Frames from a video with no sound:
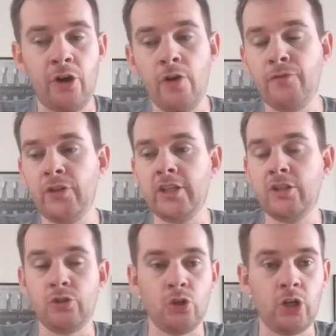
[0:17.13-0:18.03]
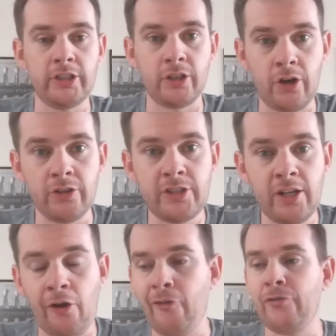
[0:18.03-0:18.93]
Hopefully you do like the
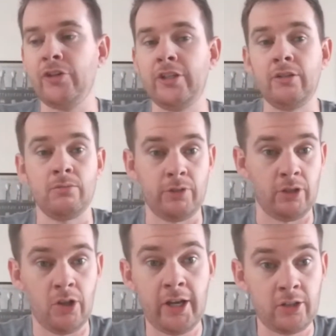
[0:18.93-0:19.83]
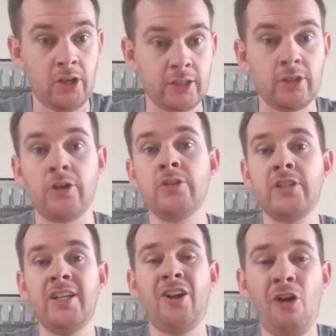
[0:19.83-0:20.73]
content. Hopefully you like like the
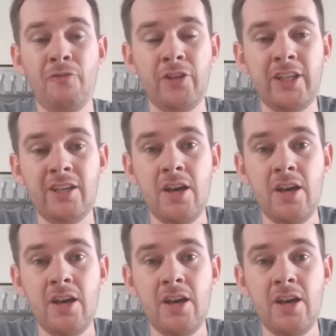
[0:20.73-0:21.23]
content. And hopefully